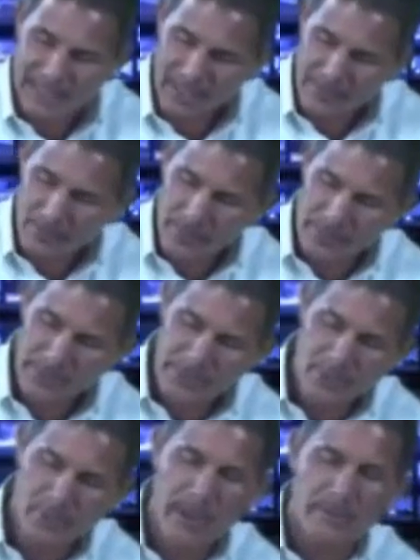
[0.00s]
tell me what you
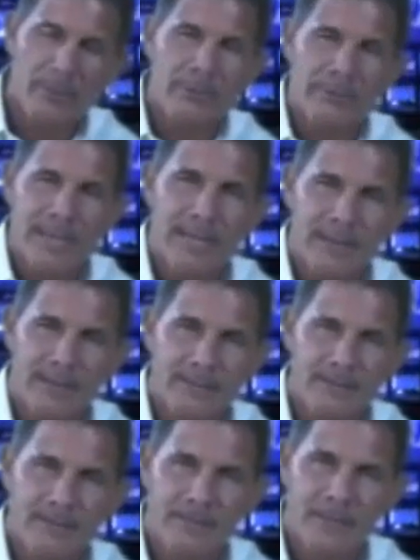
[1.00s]
know about Protandim,
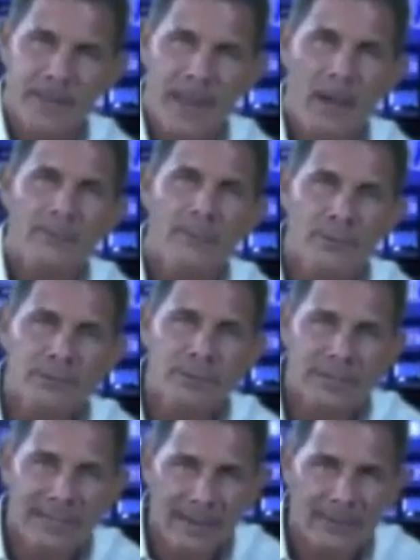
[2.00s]
I'll
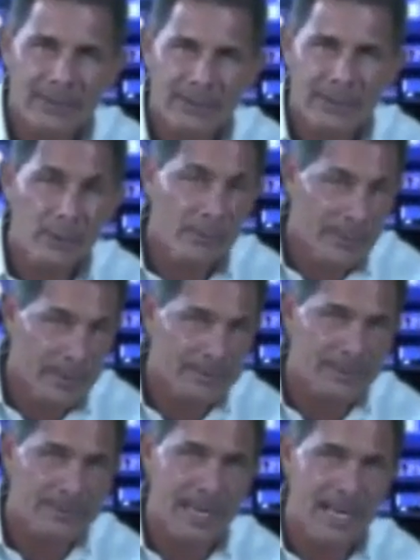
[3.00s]
virtually guarantee you,
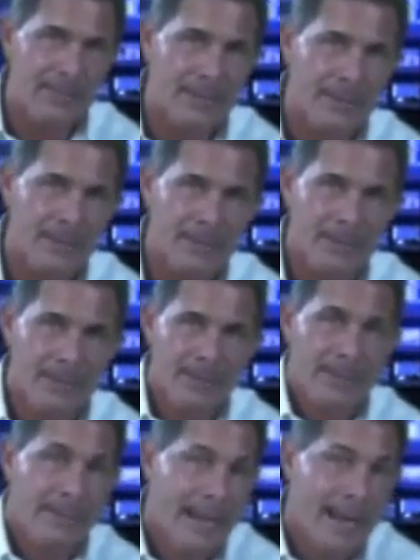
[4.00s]
because of the timing,
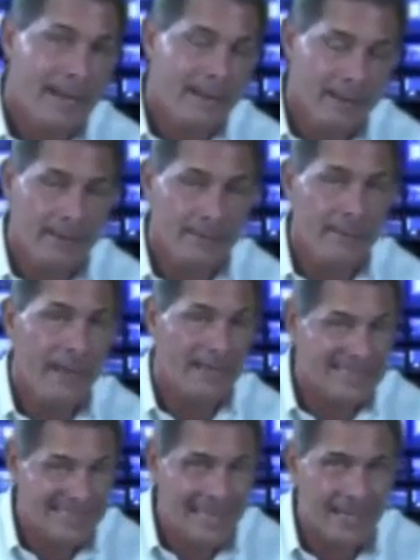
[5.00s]
nine, if
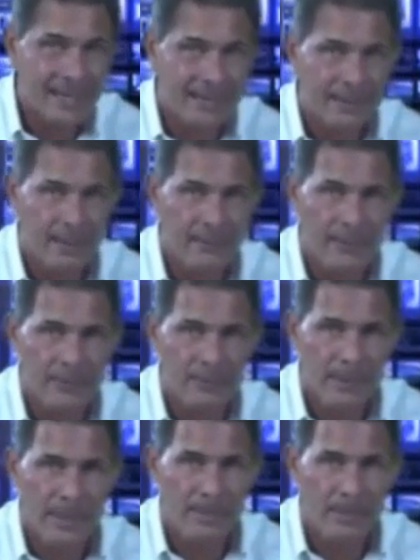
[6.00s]
not 10 of those
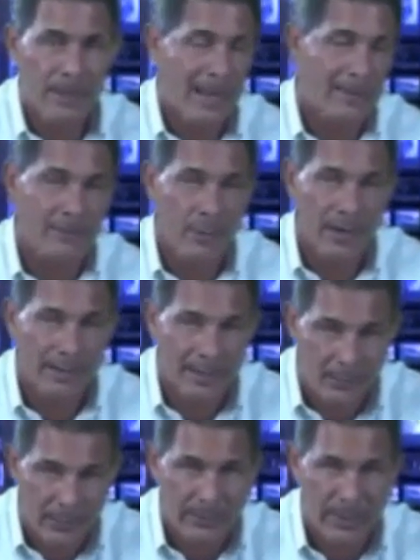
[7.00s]
people will have no
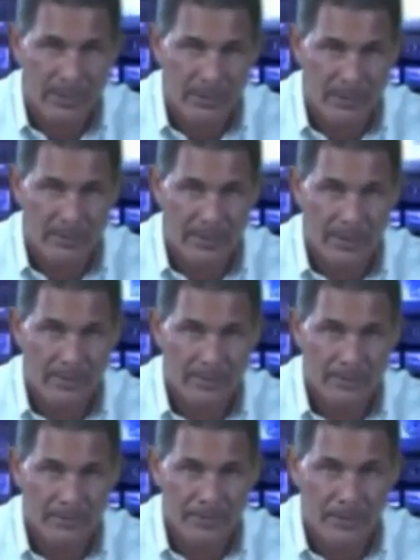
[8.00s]
idea what you're talking about.
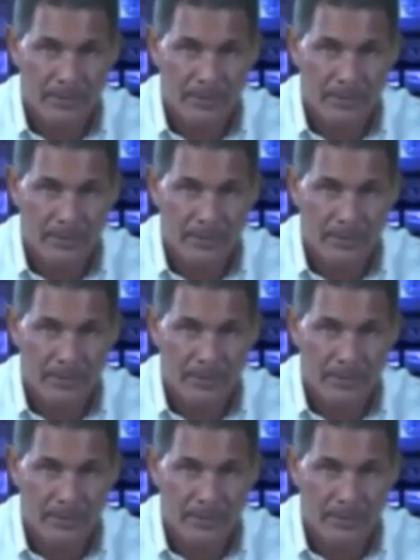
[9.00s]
